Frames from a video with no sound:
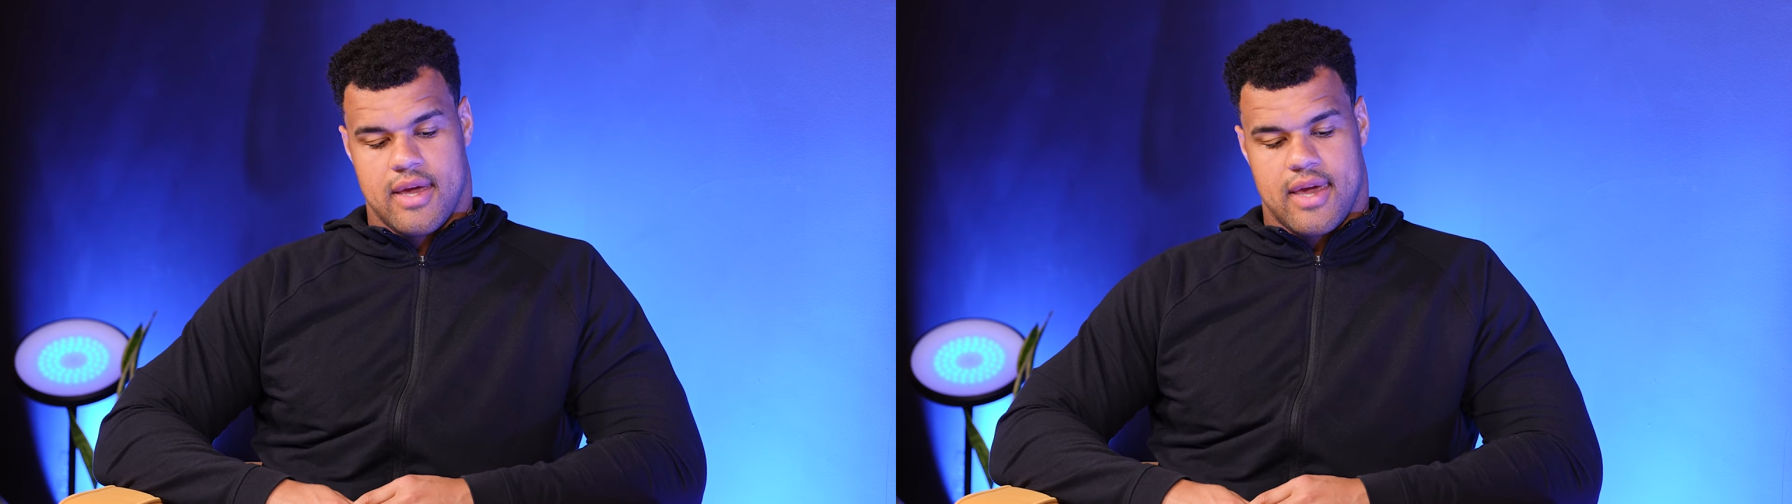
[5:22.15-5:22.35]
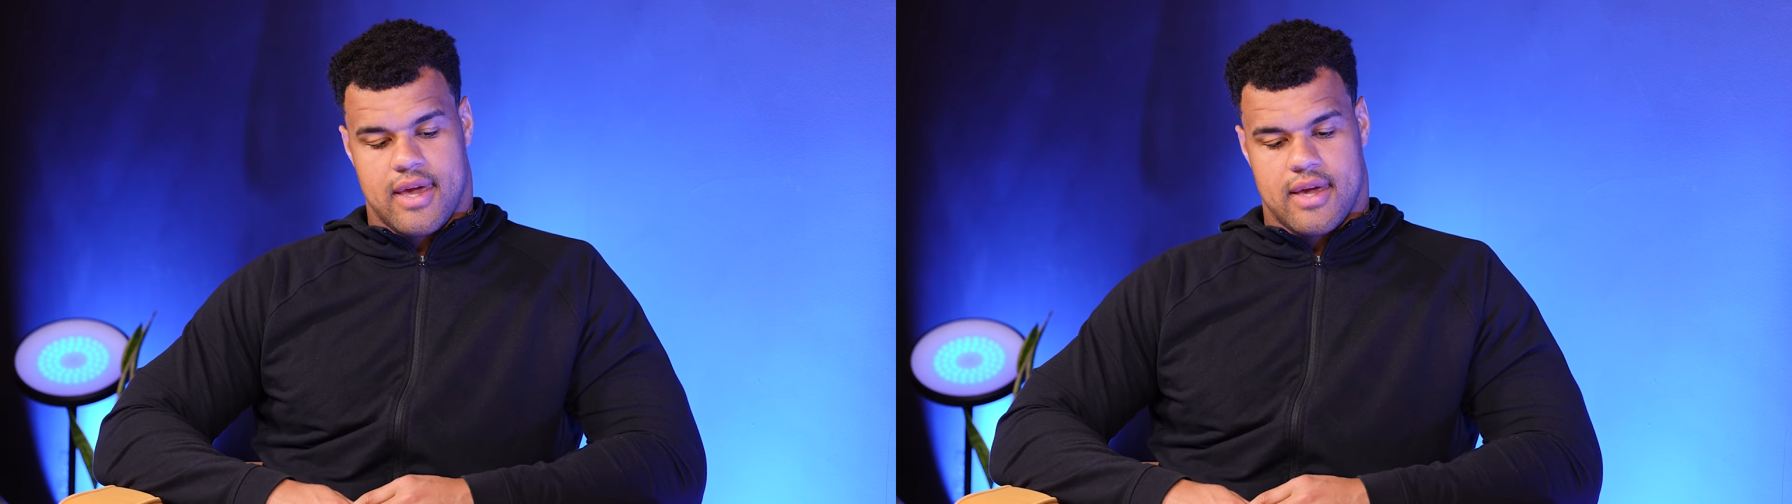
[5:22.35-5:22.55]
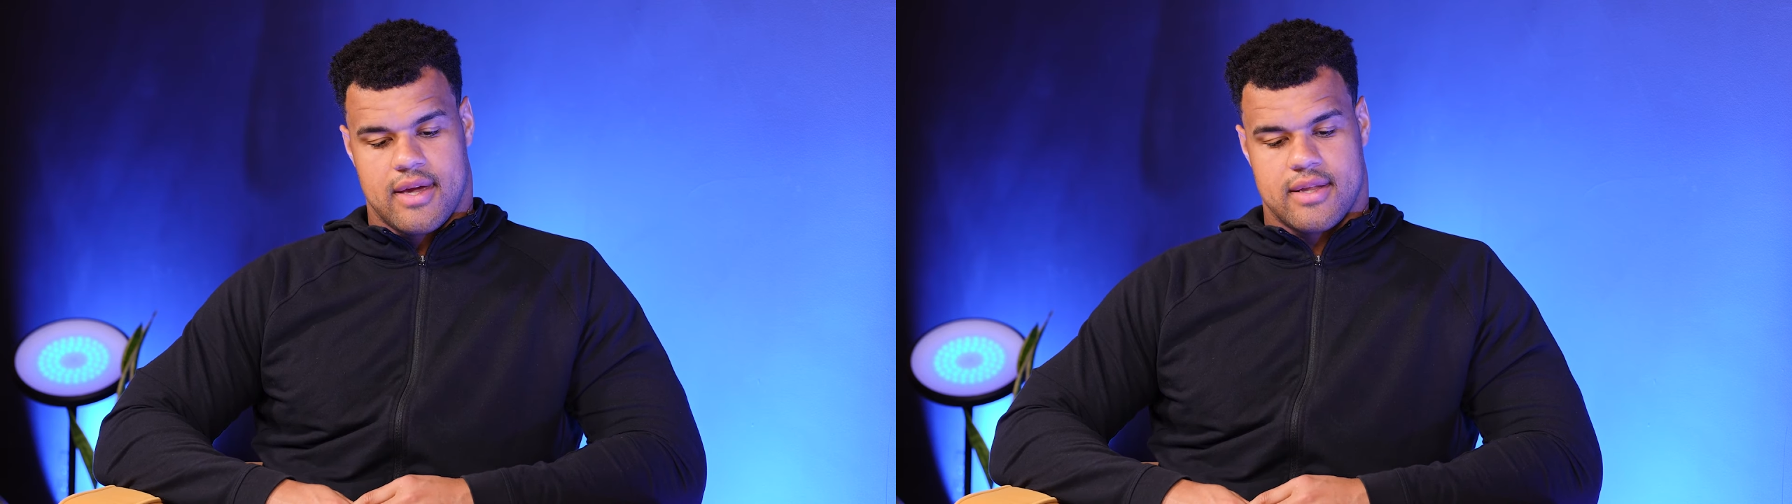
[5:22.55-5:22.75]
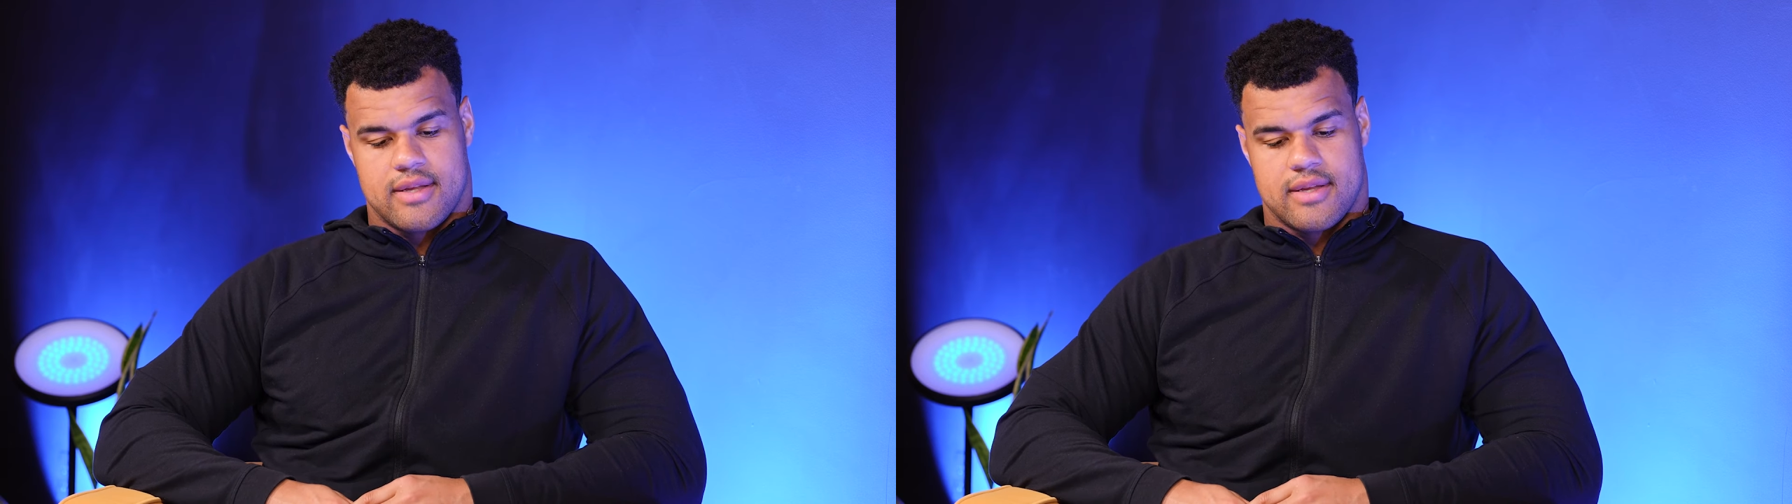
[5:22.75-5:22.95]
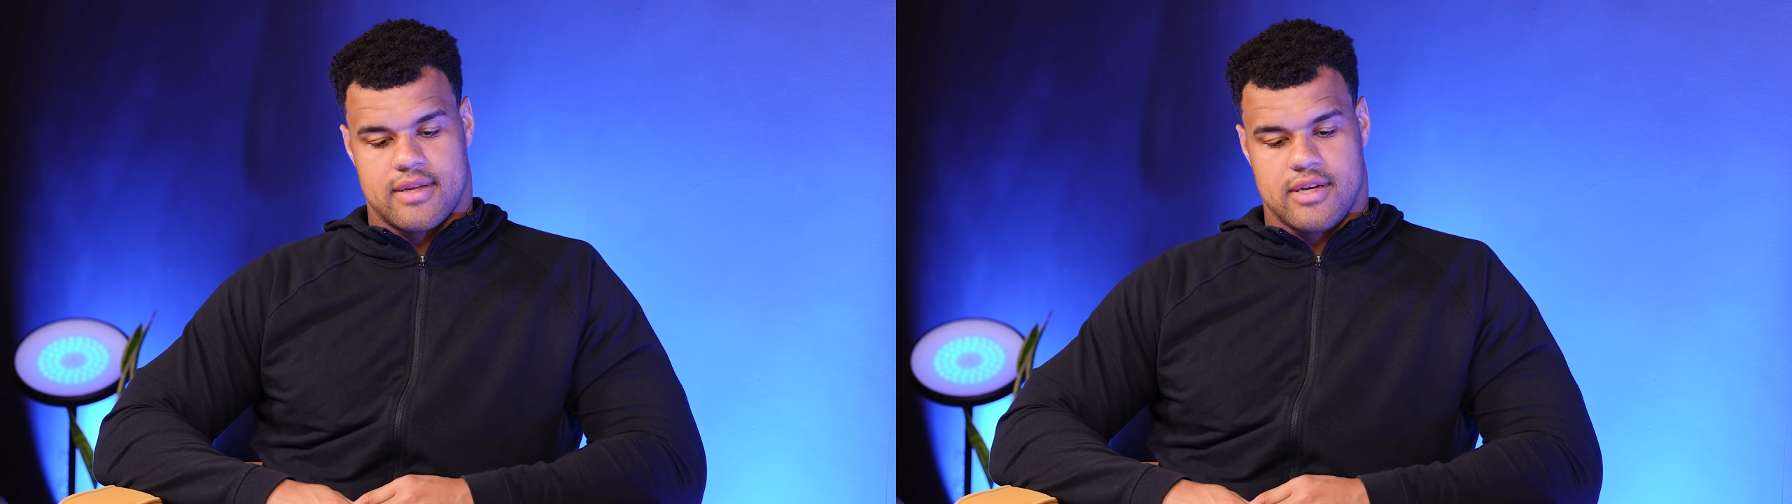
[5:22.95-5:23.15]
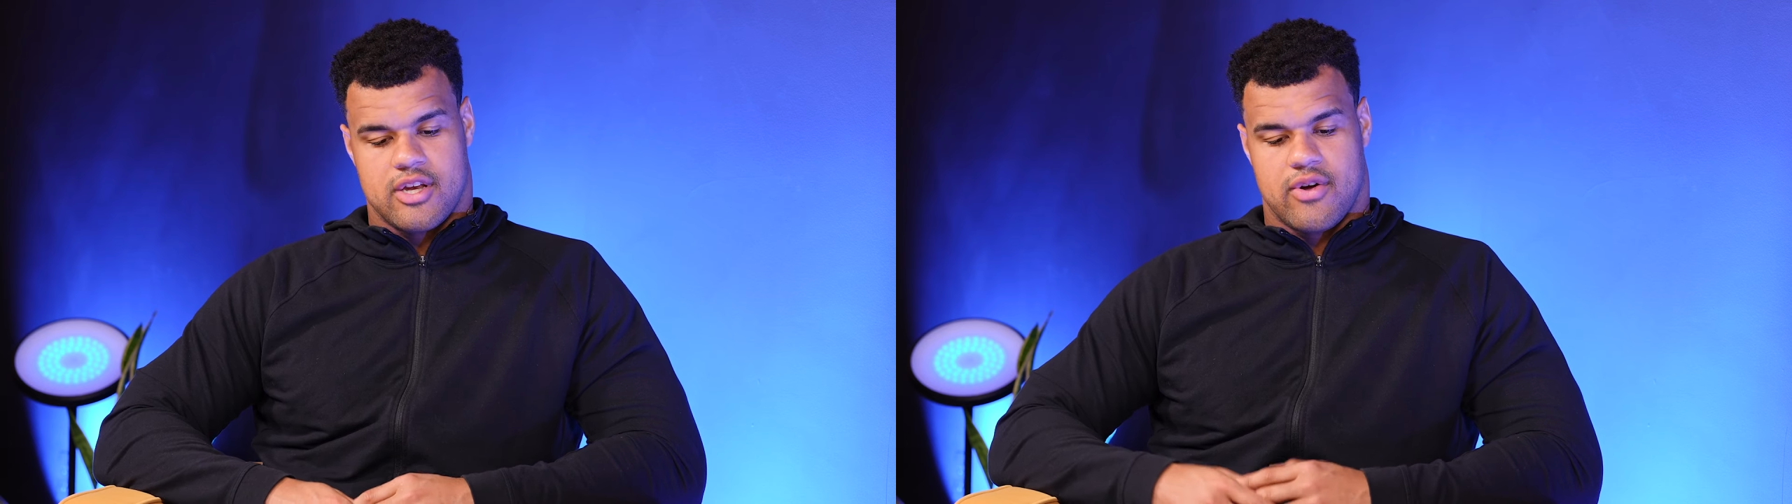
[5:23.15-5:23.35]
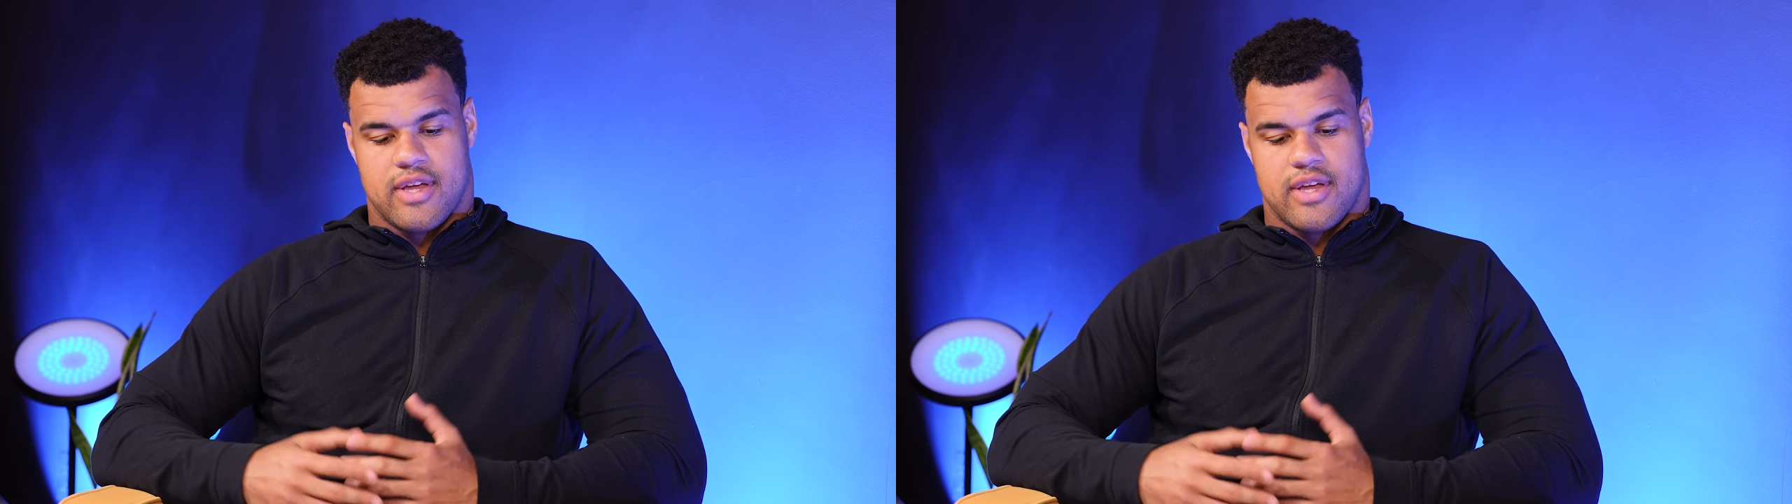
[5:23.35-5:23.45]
And, you know,